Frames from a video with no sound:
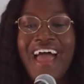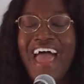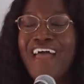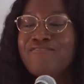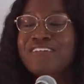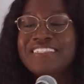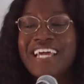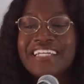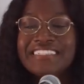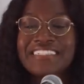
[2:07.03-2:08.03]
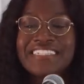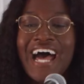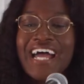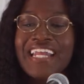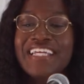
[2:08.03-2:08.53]
Every day,
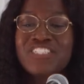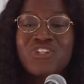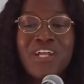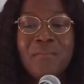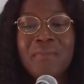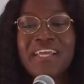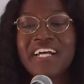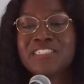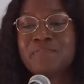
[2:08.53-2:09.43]
society is trying to make us